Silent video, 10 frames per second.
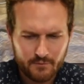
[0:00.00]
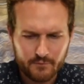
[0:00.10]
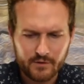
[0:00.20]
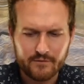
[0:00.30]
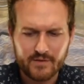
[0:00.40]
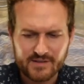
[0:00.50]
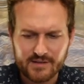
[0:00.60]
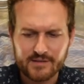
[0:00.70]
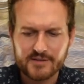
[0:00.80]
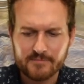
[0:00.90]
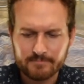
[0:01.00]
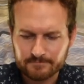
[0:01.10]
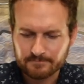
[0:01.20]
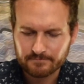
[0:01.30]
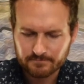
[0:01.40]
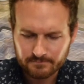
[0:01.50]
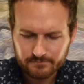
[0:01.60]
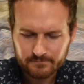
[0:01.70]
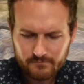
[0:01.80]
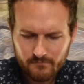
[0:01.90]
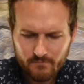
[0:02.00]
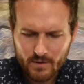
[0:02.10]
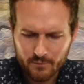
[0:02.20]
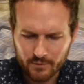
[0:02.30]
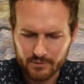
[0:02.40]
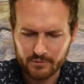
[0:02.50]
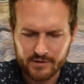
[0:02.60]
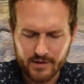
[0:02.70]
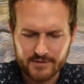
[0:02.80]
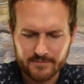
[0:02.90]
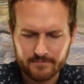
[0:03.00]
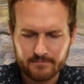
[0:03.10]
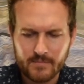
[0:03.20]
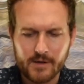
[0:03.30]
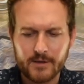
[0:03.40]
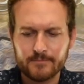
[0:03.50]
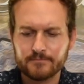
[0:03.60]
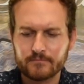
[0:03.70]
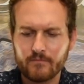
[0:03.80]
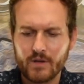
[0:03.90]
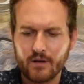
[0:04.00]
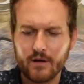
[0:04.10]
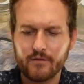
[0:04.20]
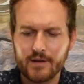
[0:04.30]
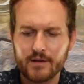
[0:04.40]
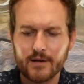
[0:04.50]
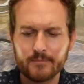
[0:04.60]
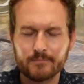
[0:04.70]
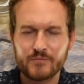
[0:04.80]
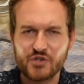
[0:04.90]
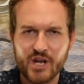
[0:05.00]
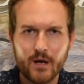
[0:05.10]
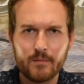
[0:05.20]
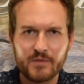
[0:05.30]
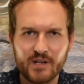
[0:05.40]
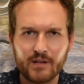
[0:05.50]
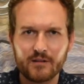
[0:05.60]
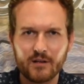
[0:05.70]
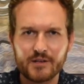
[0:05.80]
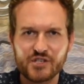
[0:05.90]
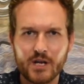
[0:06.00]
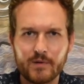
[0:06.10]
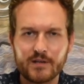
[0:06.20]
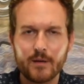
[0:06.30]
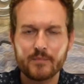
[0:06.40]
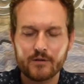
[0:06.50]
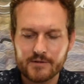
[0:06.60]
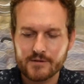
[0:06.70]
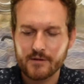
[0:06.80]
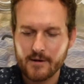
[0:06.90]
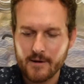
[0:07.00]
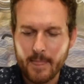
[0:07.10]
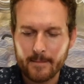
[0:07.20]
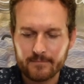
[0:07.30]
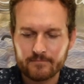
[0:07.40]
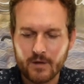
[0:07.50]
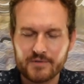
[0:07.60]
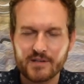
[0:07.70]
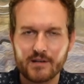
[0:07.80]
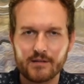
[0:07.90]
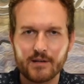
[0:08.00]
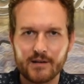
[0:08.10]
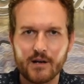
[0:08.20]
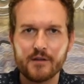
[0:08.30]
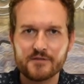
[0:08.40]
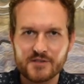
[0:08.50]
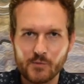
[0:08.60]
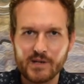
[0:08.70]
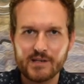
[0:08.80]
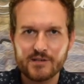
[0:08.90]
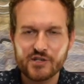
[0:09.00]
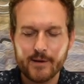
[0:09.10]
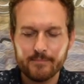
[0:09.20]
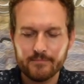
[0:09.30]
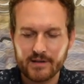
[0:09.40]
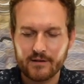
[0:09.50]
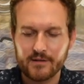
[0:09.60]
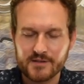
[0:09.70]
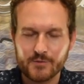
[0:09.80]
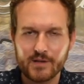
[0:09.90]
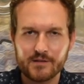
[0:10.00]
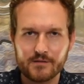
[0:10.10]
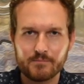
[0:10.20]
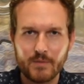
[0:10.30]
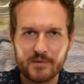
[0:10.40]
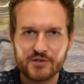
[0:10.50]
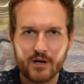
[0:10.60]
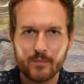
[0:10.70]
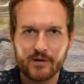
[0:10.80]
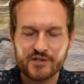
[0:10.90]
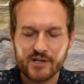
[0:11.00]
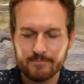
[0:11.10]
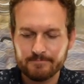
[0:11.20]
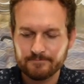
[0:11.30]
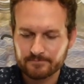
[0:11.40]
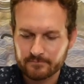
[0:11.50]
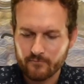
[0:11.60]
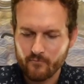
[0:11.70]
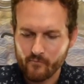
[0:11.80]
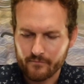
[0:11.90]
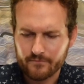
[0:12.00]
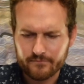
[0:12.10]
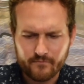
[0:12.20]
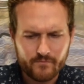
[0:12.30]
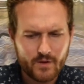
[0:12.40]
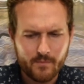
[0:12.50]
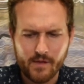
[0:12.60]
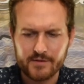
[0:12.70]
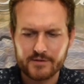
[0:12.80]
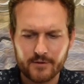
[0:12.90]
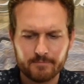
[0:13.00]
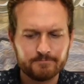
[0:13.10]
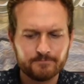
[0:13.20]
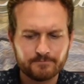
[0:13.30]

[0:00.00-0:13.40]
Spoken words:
really viscous, really, really nice. Kind of like jam, you get like a lot of jammy type notes. Almost like an unsweetened jam, like an unsweetened maybe strawberry jam. Man, that's good.